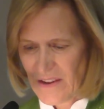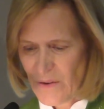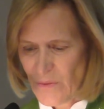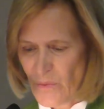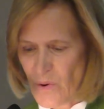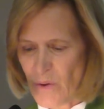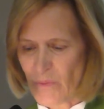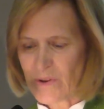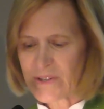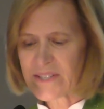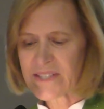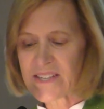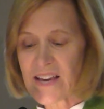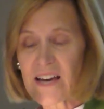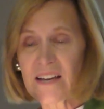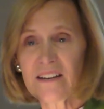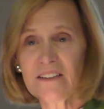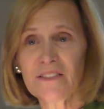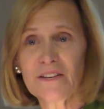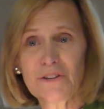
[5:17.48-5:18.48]
What was
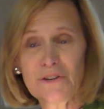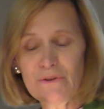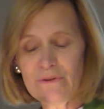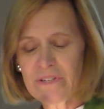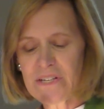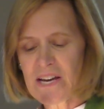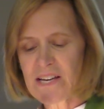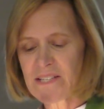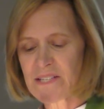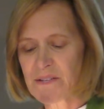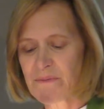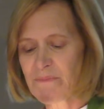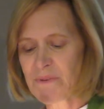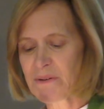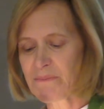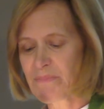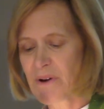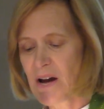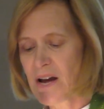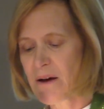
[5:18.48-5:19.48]
said in the New
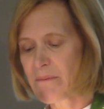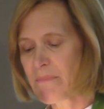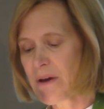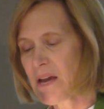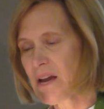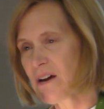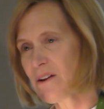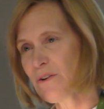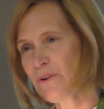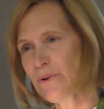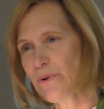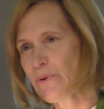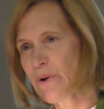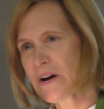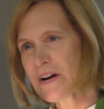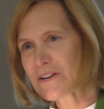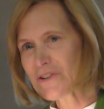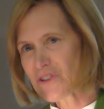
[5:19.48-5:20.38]
Testament by a man who